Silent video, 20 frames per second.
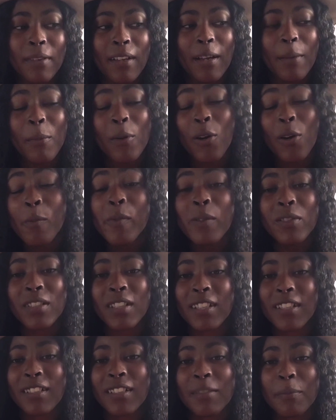I'm almost
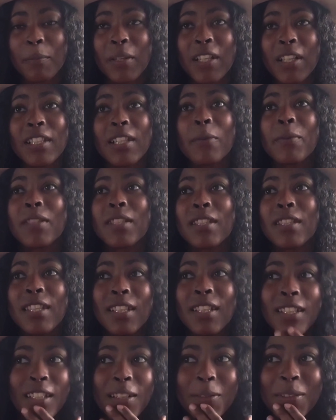like, because I was
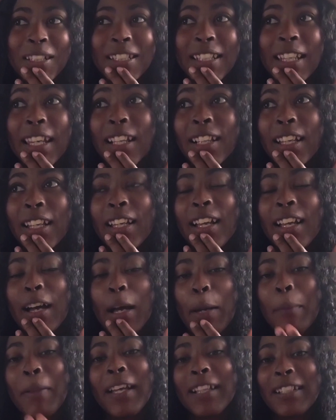addicted, I was like, dang, like,
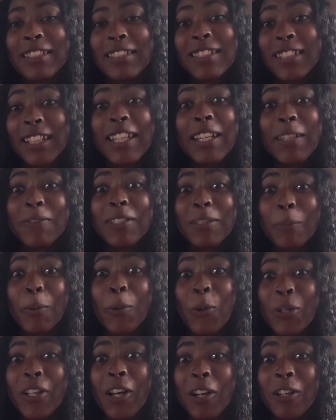I'm like a slave to
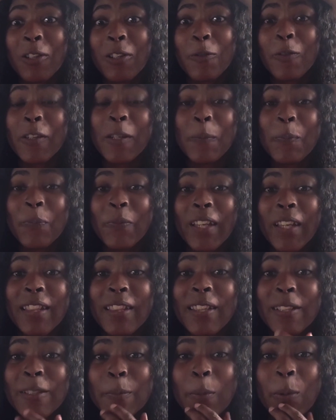pornography at
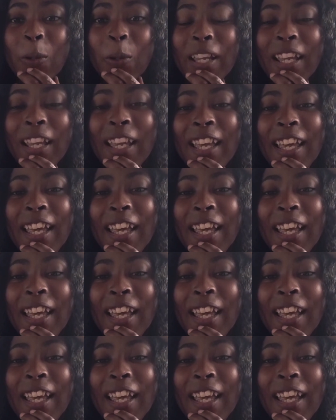this point.